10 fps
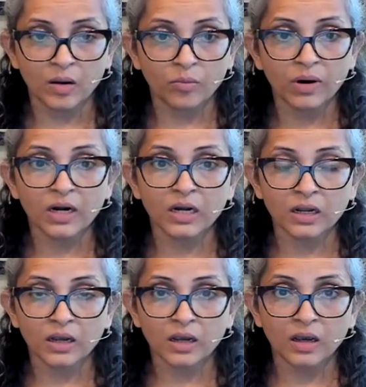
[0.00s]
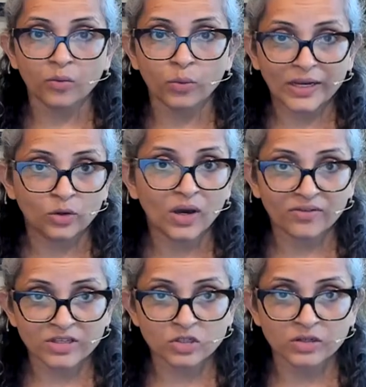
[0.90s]
But when you have
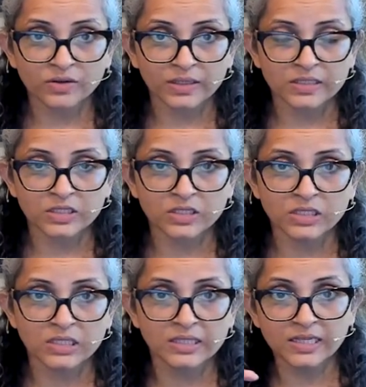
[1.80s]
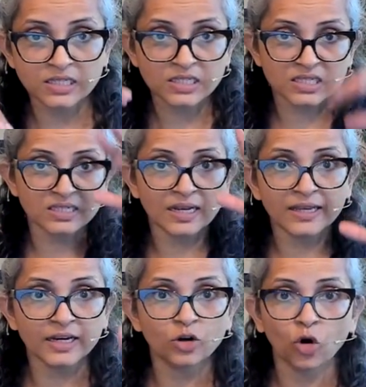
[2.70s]
insulin resistance, this
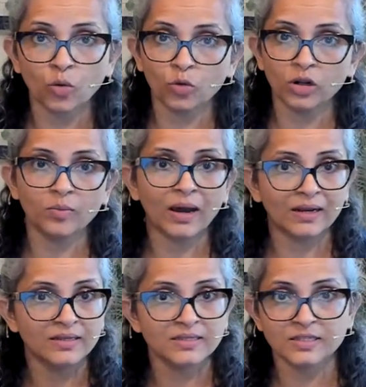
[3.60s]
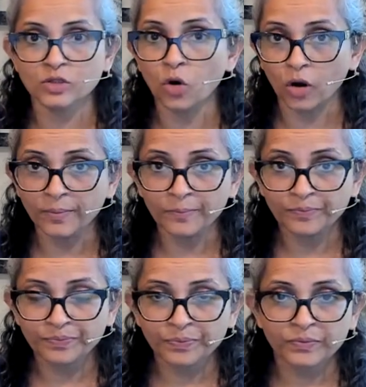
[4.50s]
delicate hormonal balance is gone
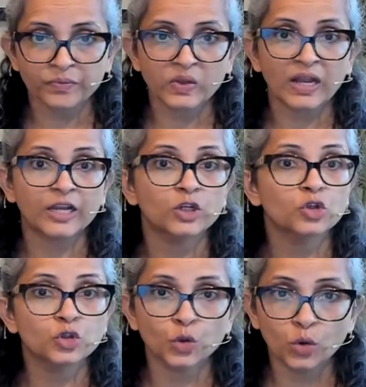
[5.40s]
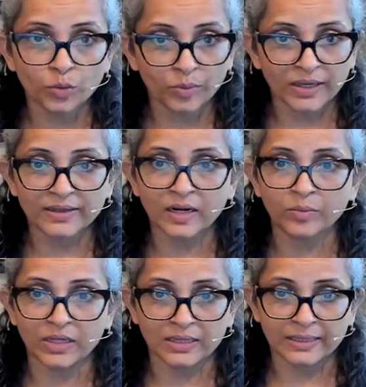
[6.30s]
and you don't make that
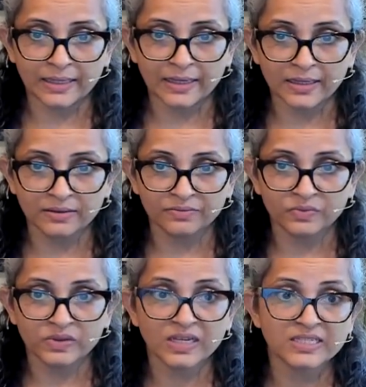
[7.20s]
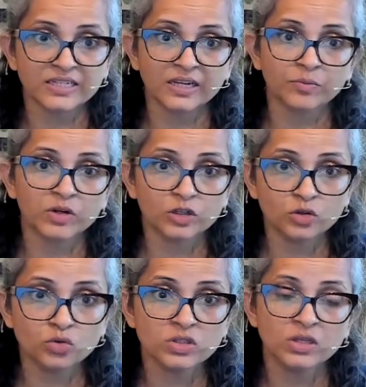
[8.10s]
monthly egg. Thus it can
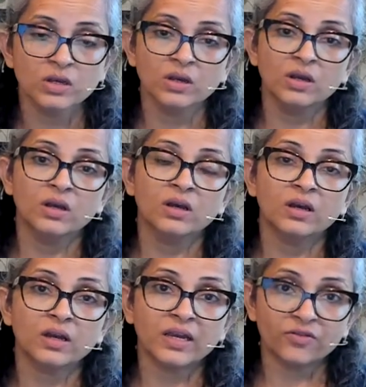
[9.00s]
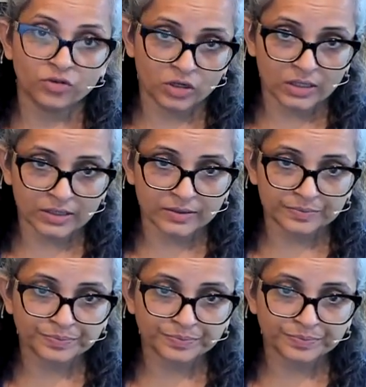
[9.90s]
produce infertility.